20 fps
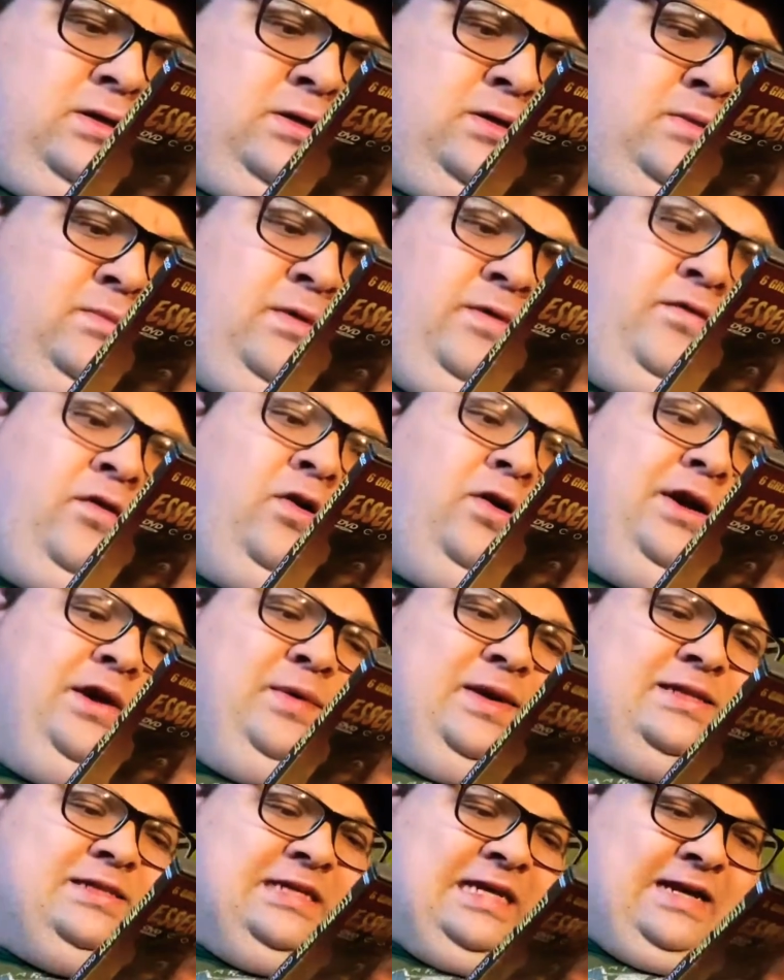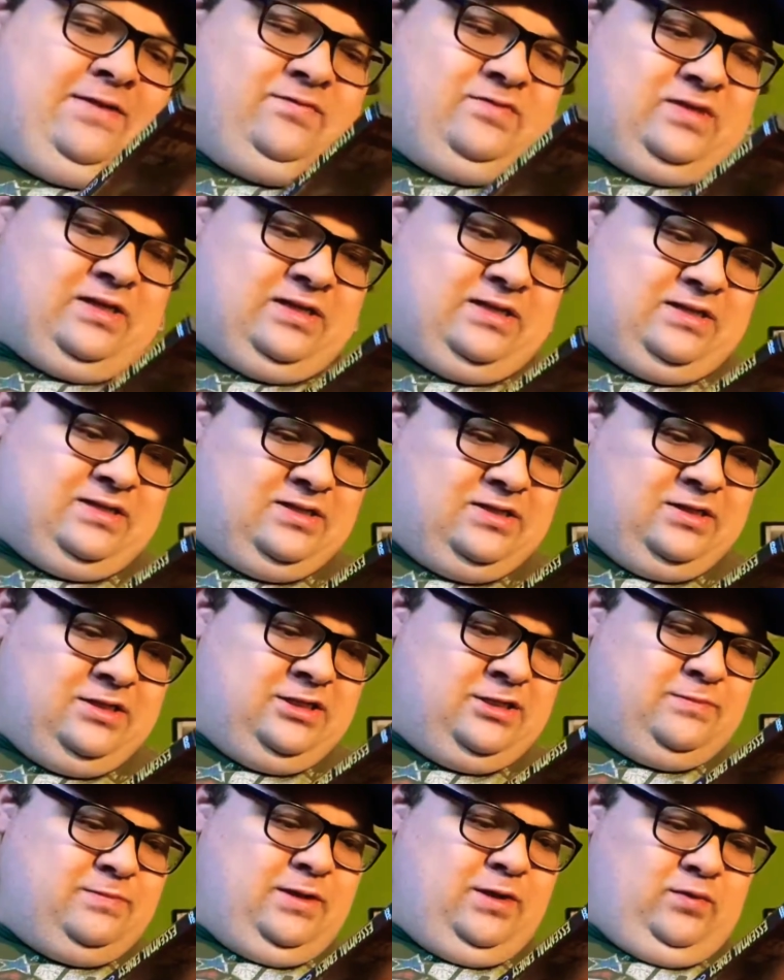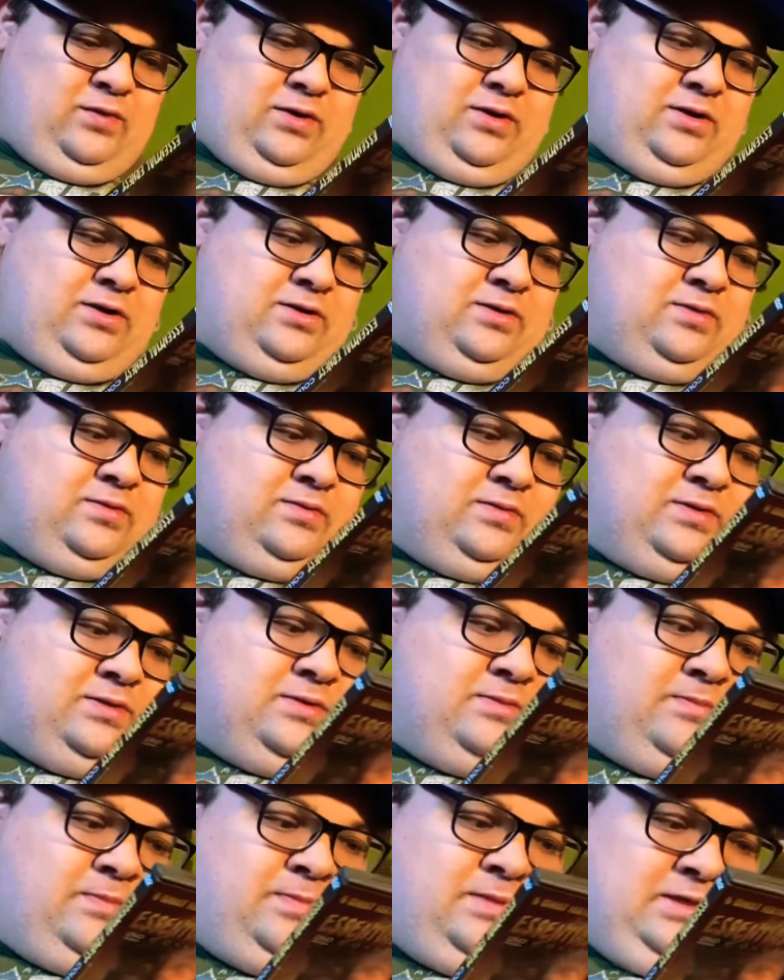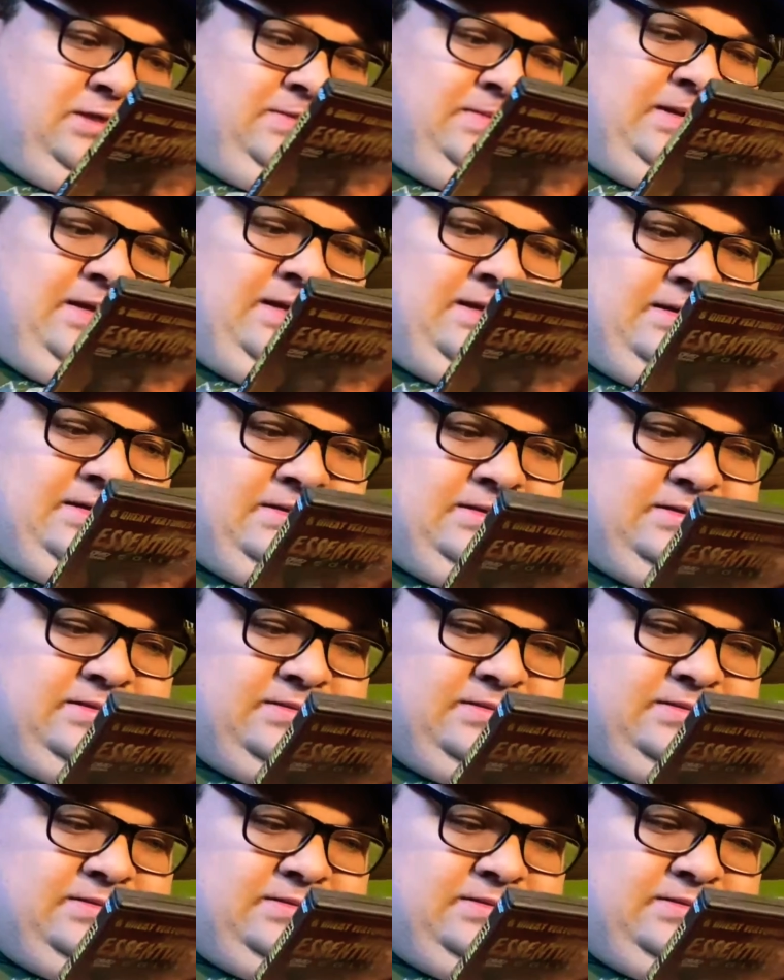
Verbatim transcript: Before he went to Africa, Ernest P. World was a busy man.